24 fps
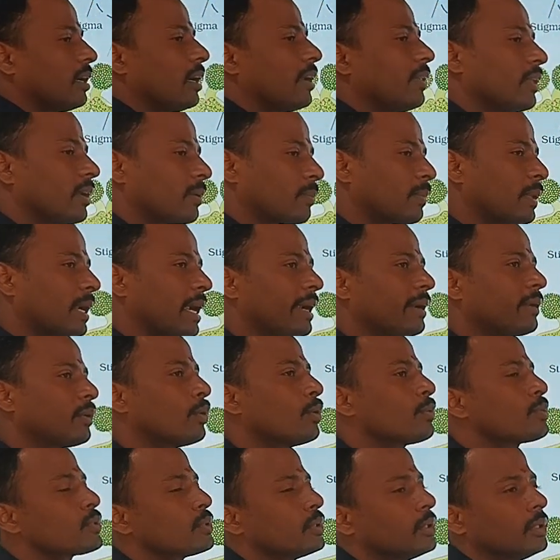in the plant
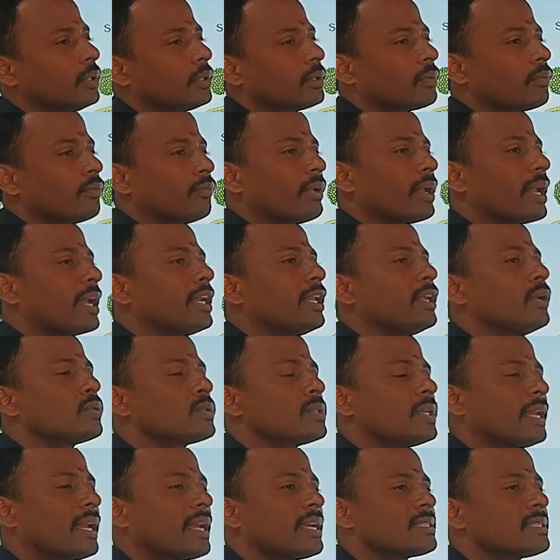groups we get
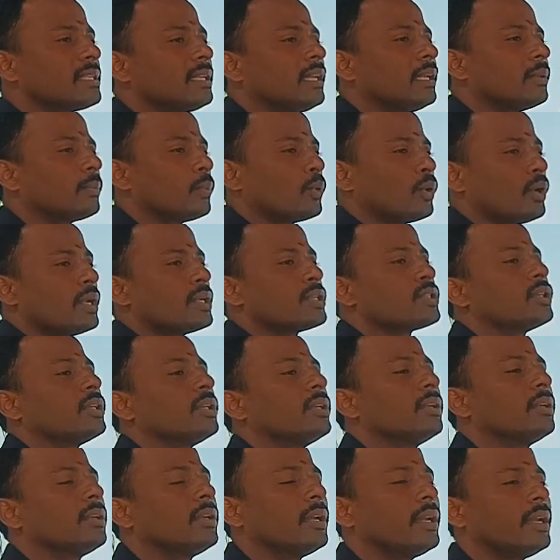using as in
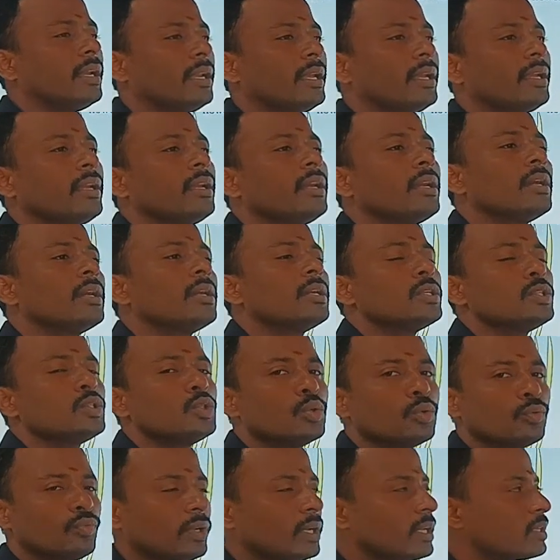pollination in a
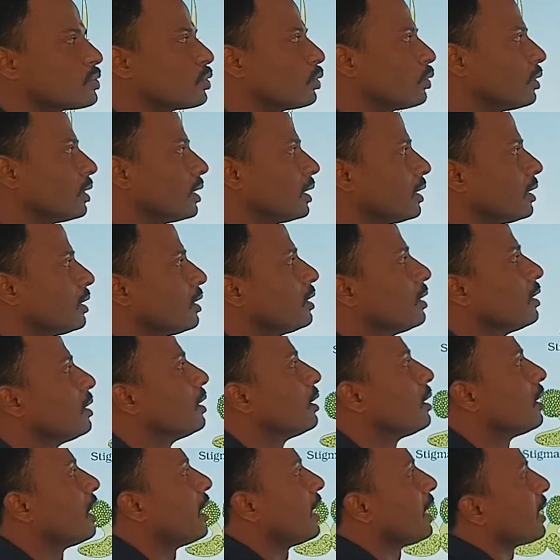zoophilus only,
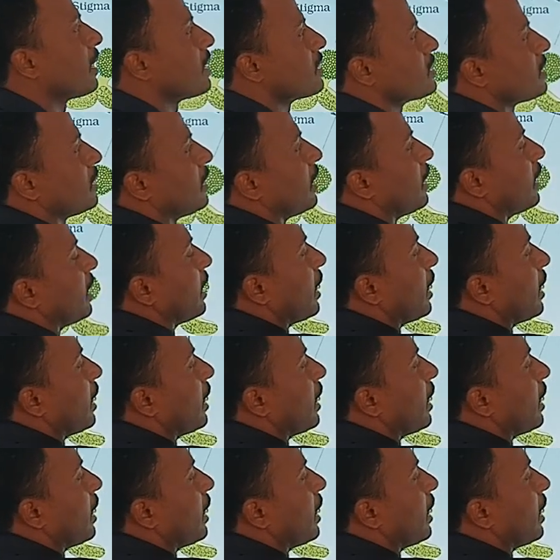like as in